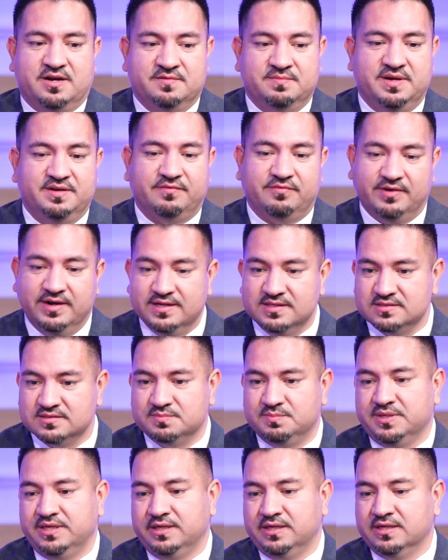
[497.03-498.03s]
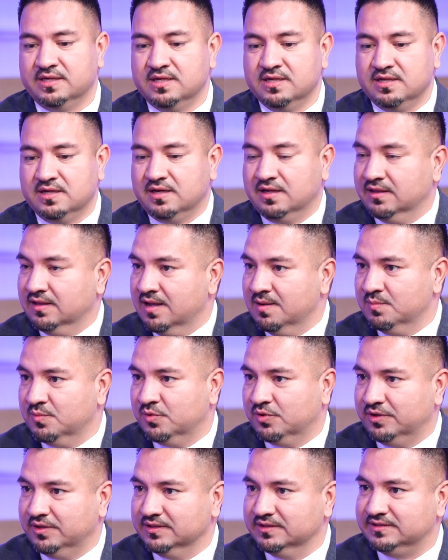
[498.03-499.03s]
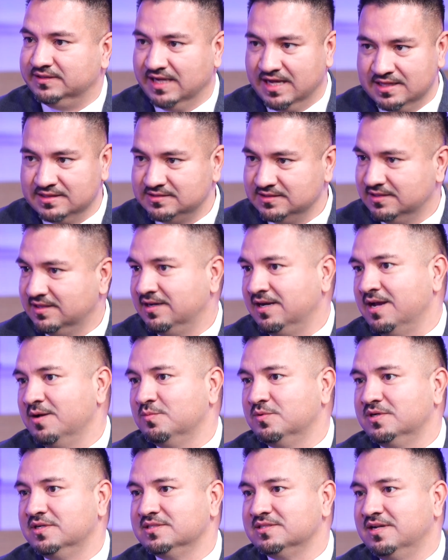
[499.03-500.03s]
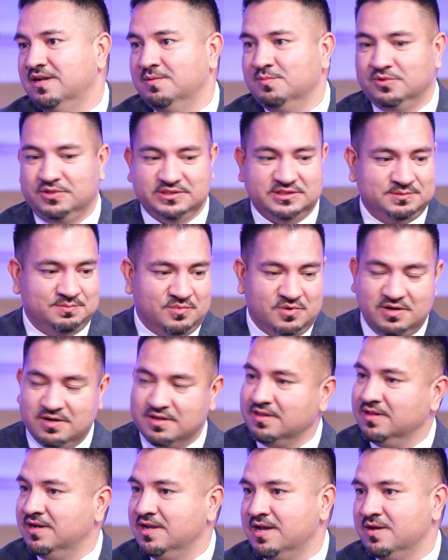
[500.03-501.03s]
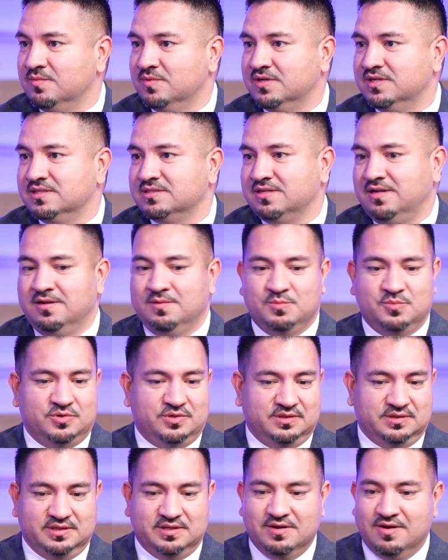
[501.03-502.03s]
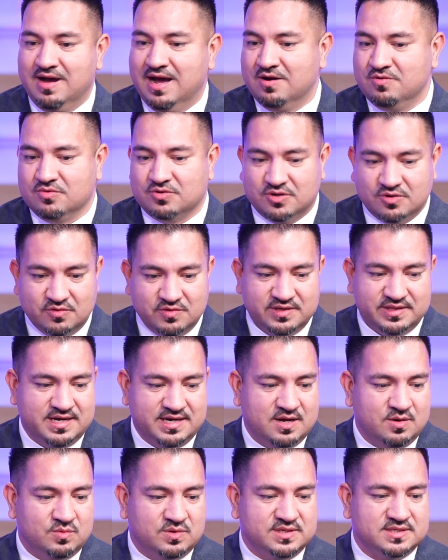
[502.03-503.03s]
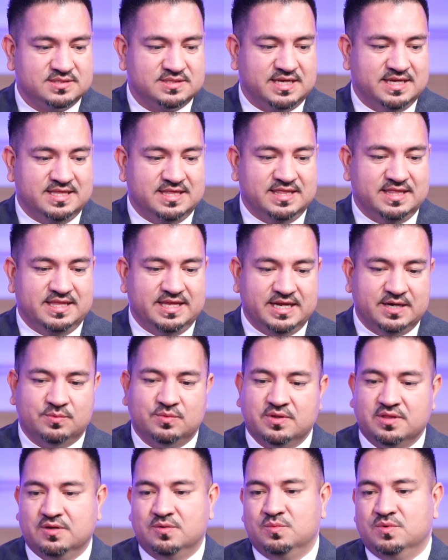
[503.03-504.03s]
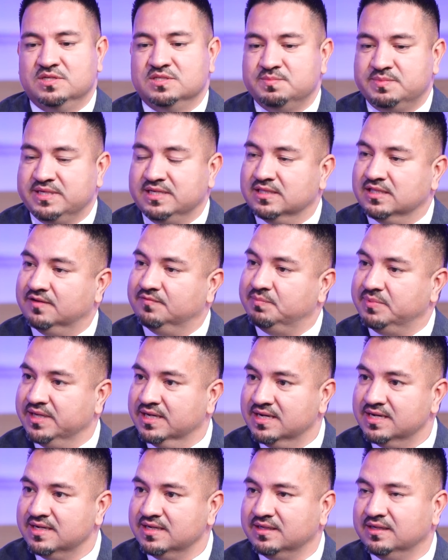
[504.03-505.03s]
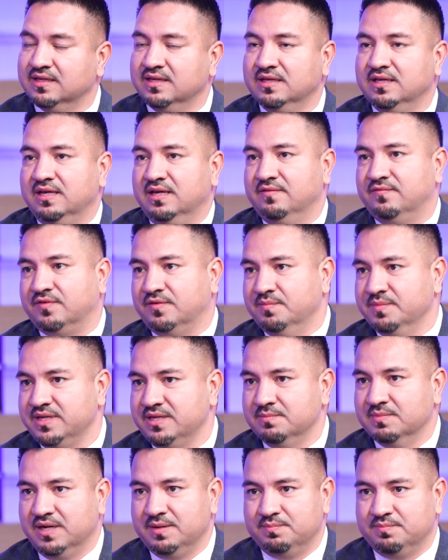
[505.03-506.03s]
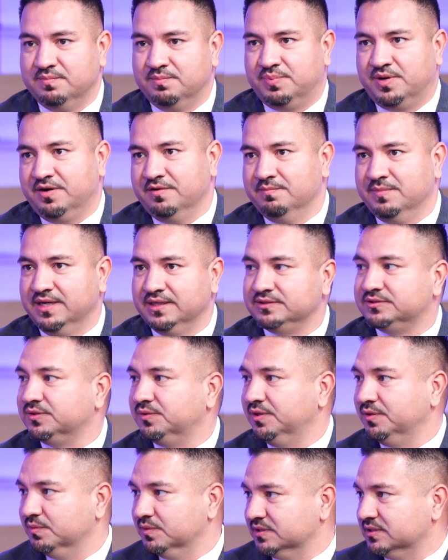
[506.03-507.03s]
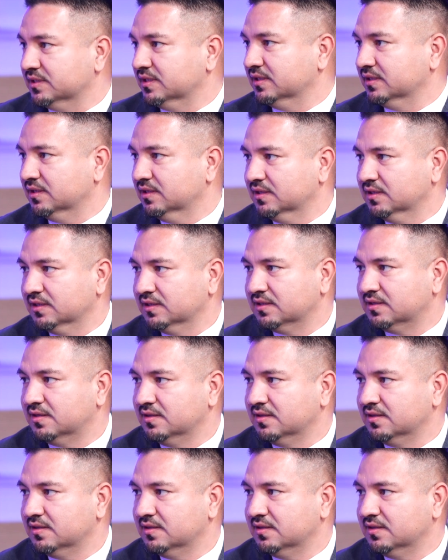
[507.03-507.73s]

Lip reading: of my friends being a lot more talented than I was, a lot more smarter than I was, a lot more outgoing than I was, and they were the ones being left behind. And for me, part of my story was a